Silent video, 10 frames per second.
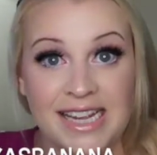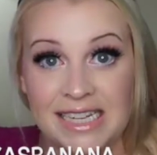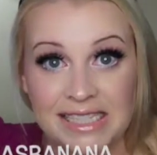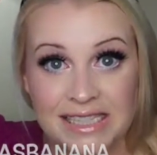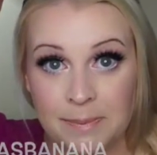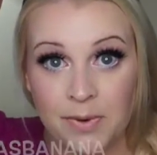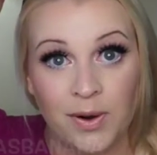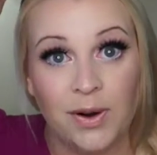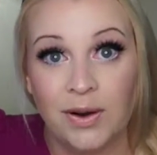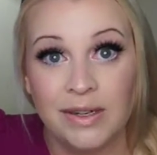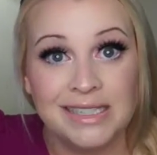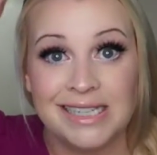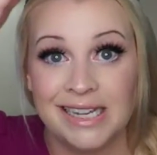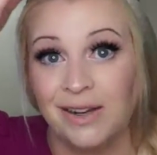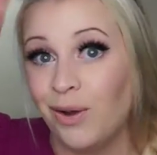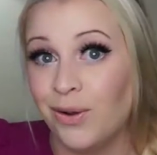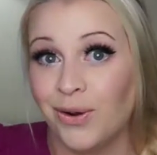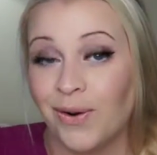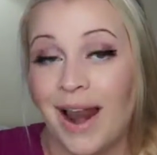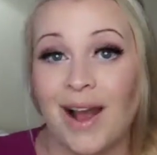A simple $10
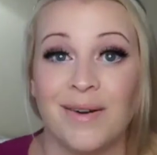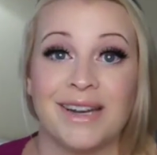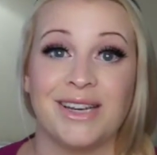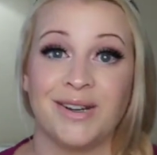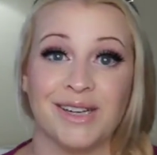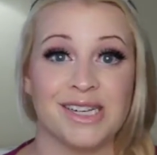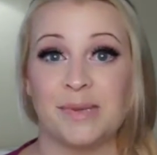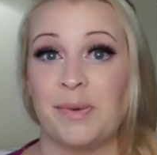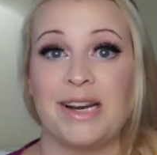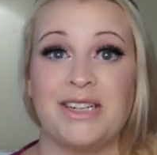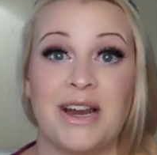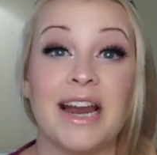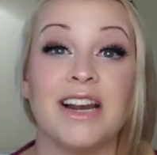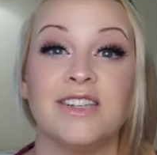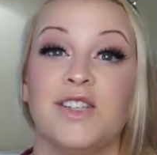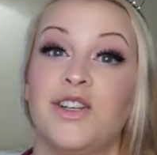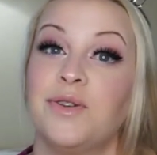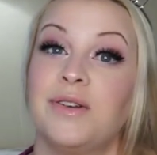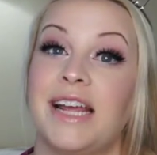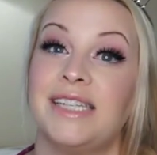crown, and you can just braid your hair, do
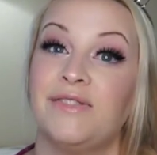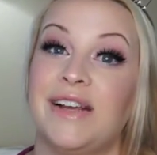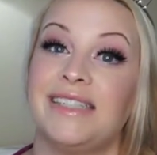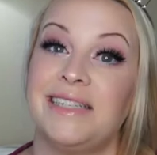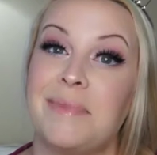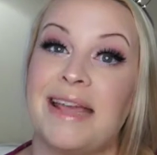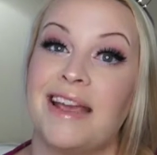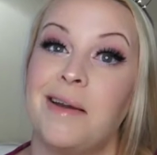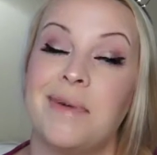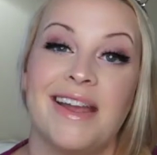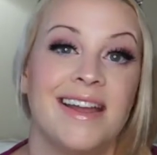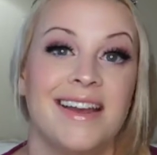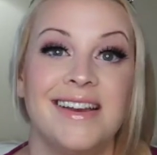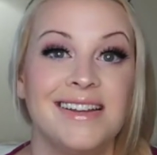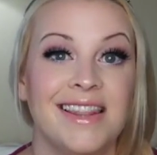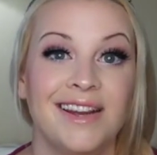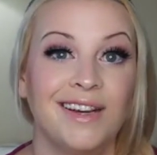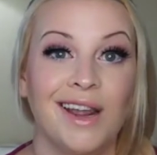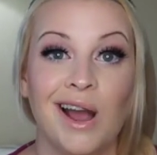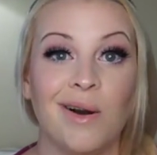your nice fancy makeup, and there
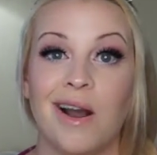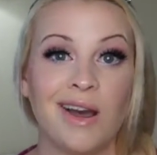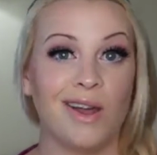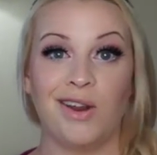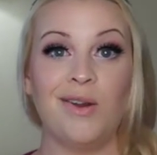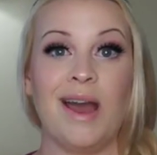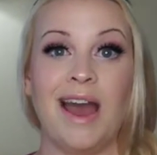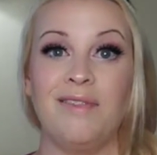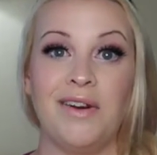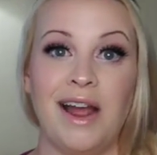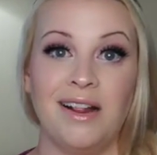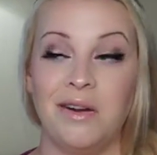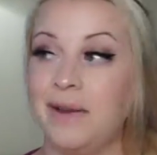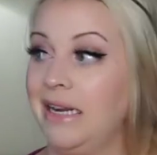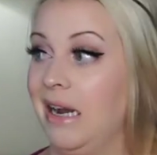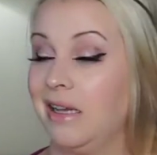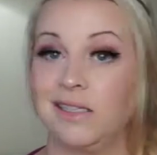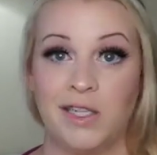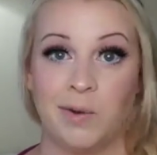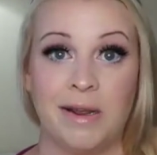you go. You have your Halloween
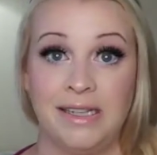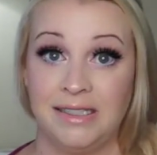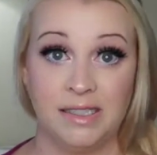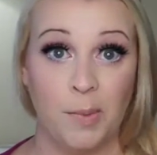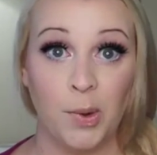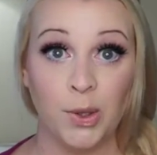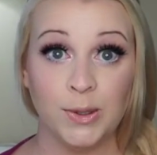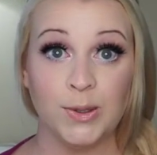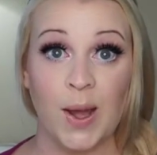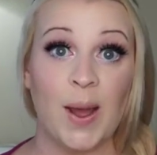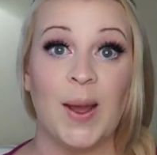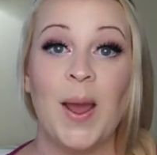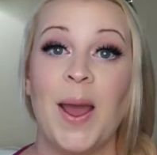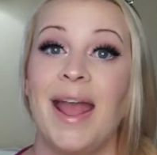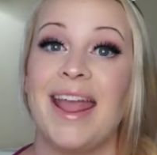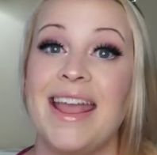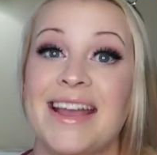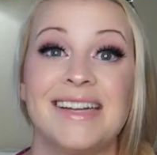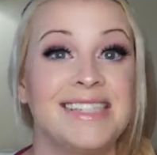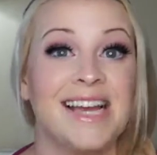costume. Simple as that.
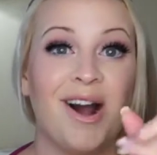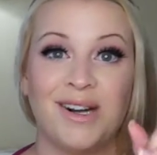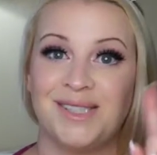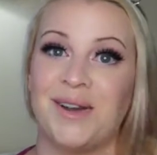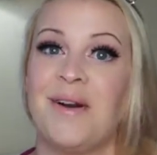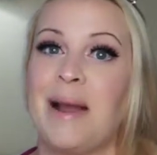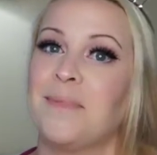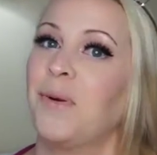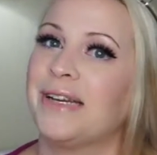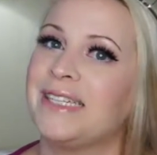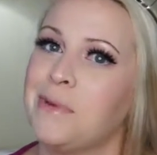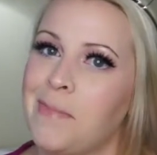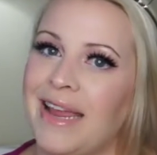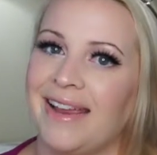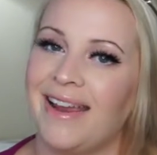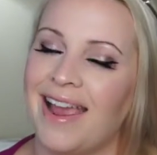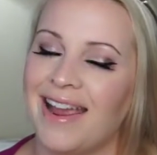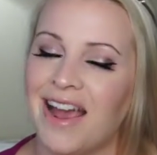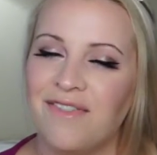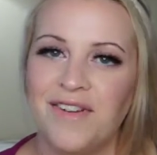And also, I'm going to be making
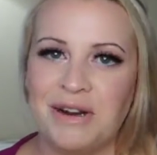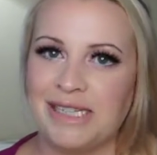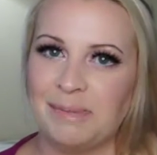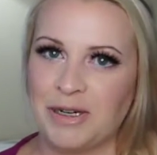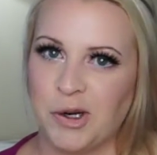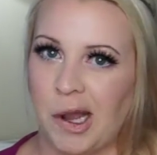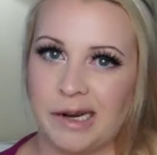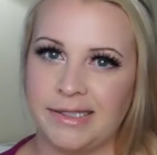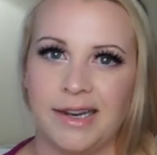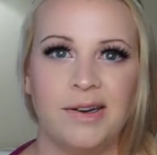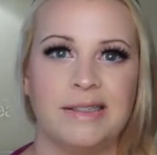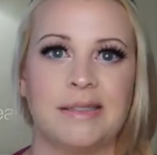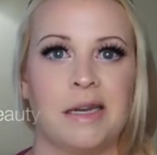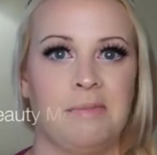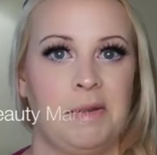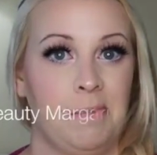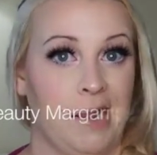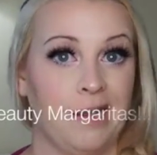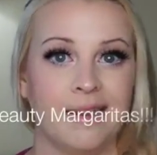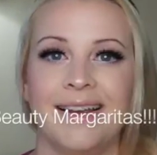a very special cocktail. It's going to be
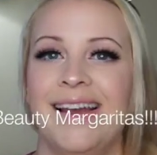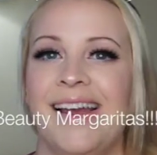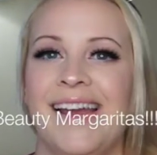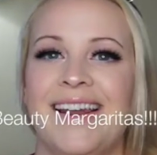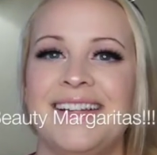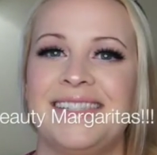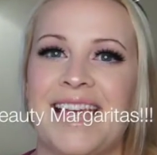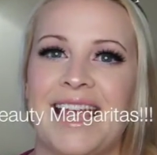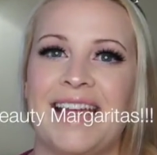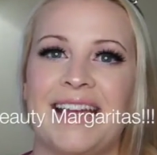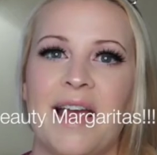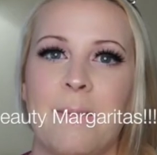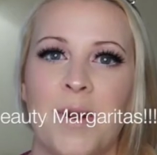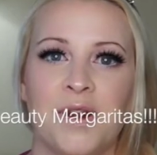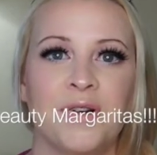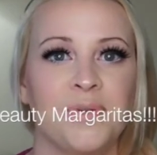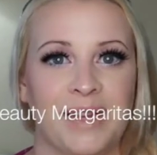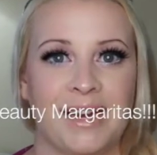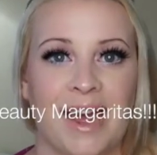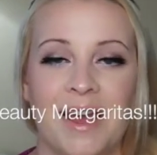pink, and it's a
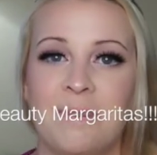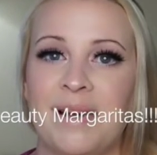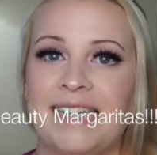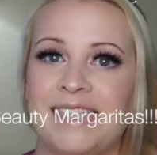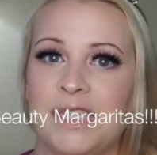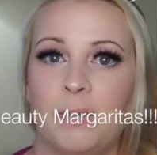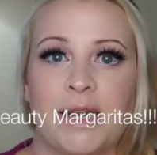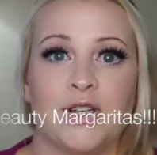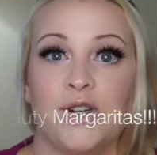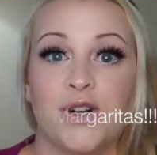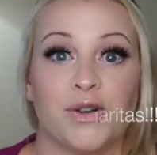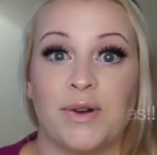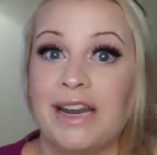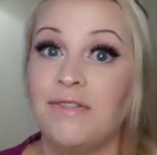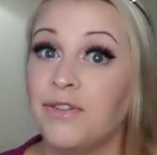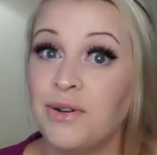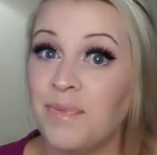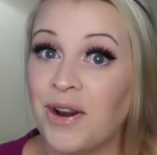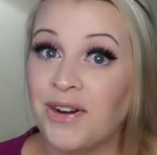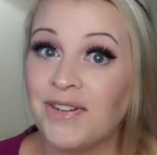margarita, but it's a special grapefruit
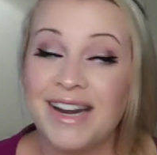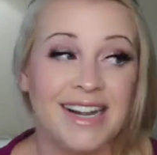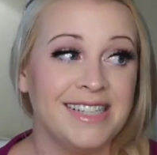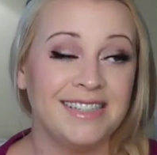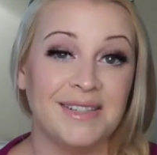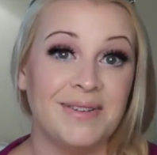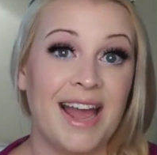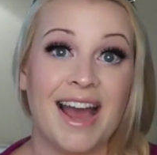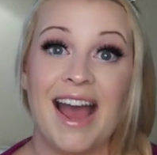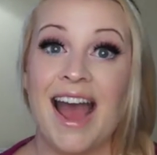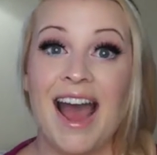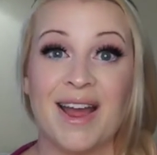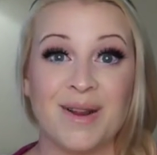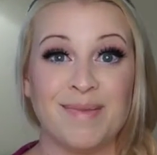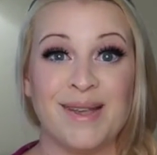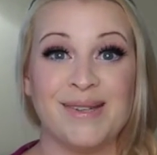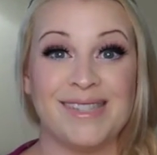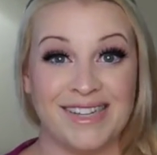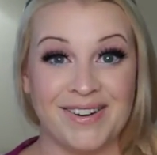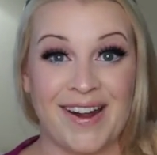margarita. So yeah, I hope that you
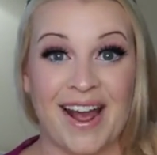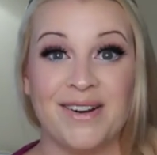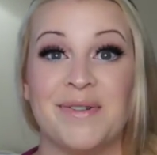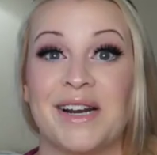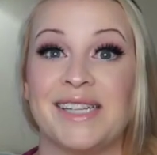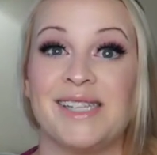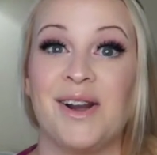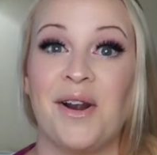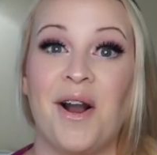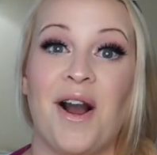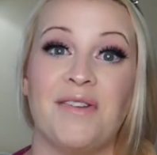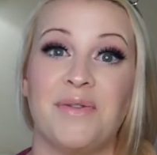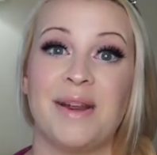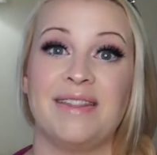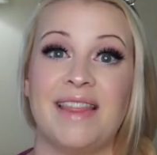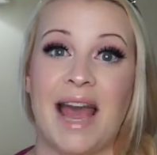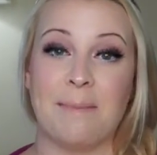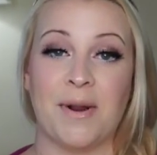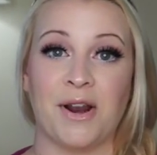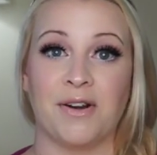stick around. We're going to start off with that
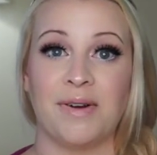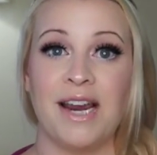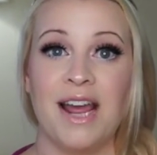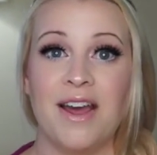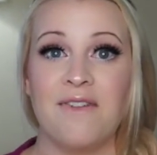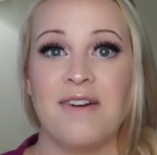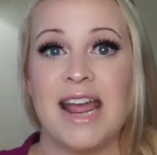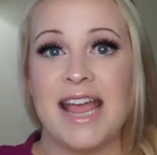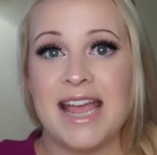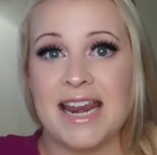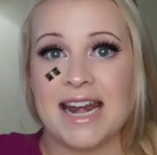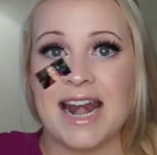margarita right